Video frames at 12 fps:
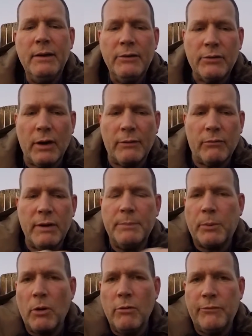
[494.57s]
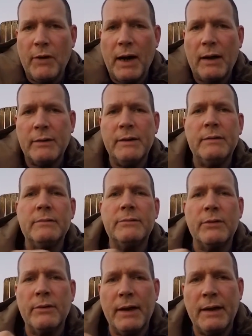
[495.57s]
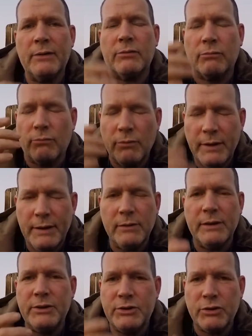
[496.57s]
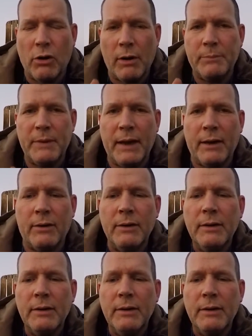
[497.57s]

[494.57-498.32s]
so I reprofiled it so that it's really sharp now.